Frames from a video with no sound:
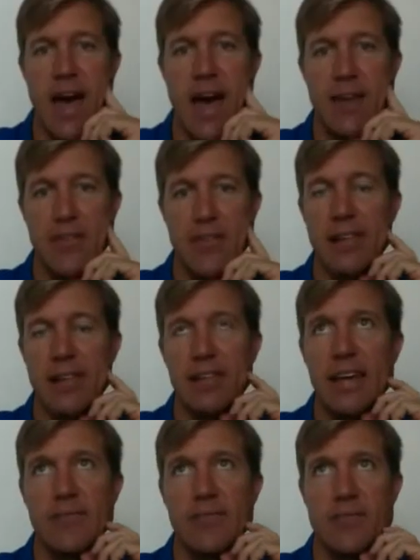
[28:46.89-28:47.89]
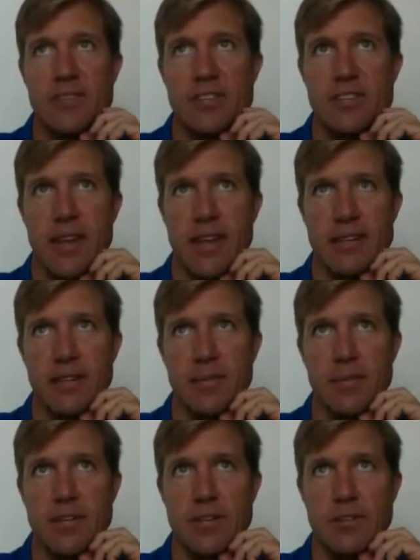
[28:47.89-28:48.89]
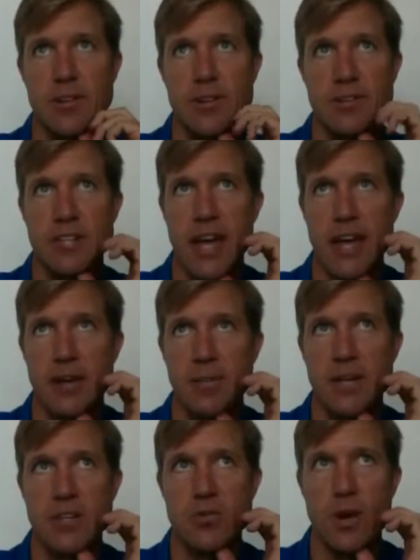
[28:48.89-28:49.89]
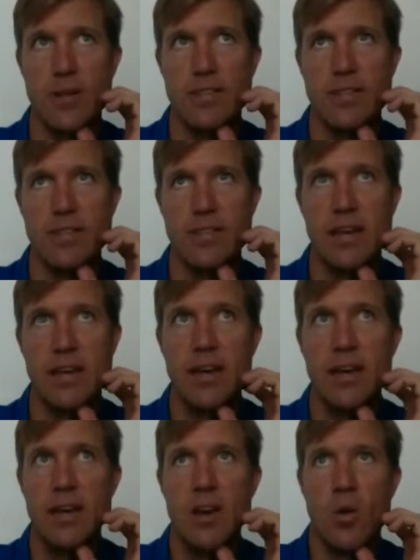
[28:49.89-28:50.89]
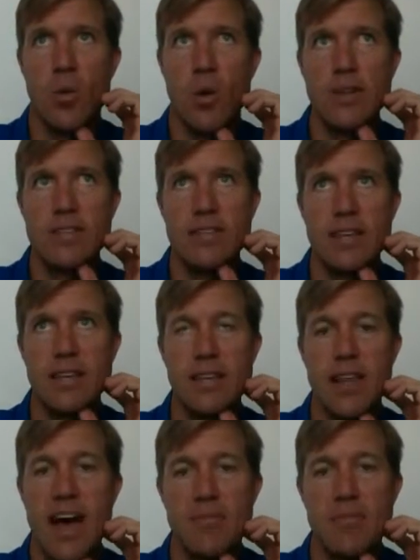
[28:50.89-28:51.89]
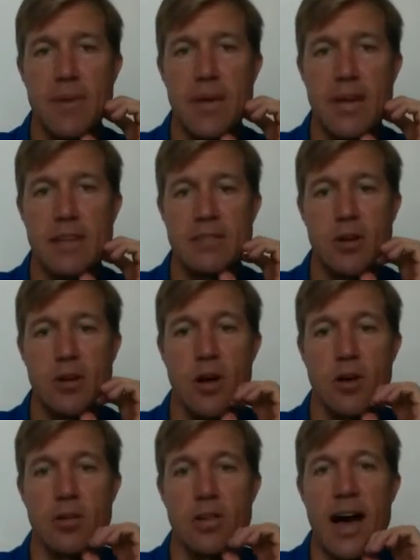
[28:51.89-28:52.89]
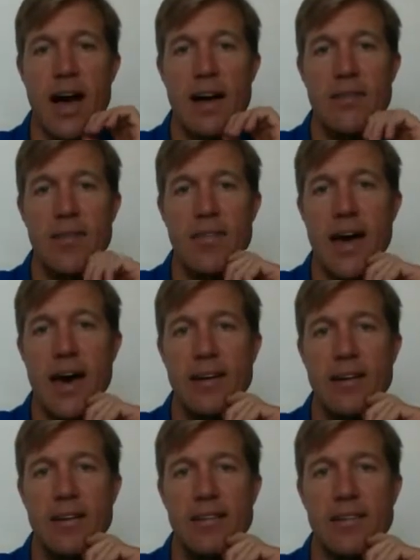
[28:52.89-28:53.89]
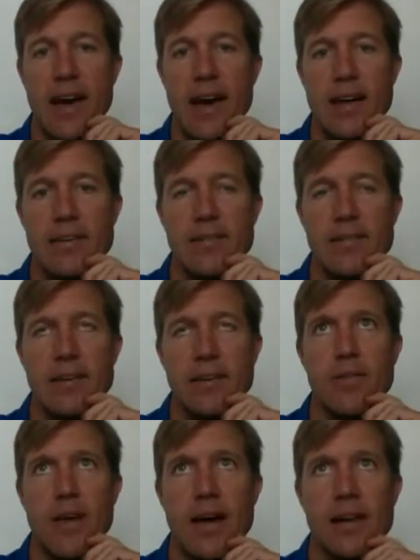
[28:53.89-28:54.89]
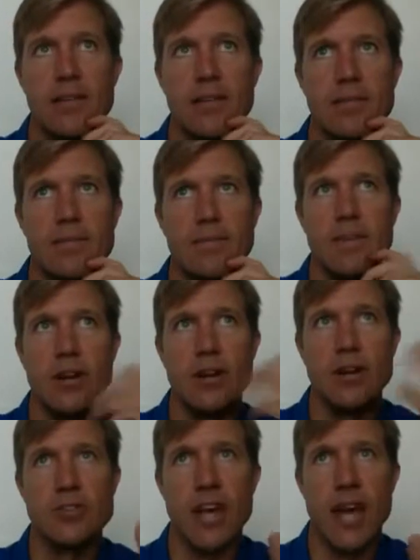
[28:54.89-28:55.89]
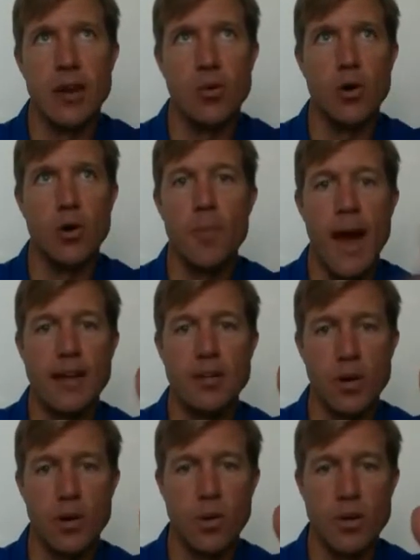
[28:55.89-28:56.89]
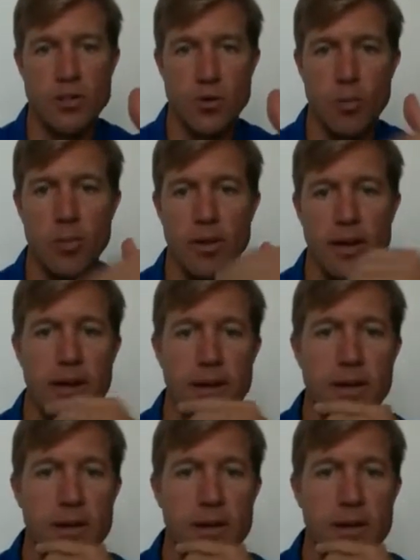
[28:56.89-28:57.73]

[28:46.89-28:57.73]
of having that link versus sending somebody to your channel, because once the live meeting is no longer live, then your channel will go back to what it was normally.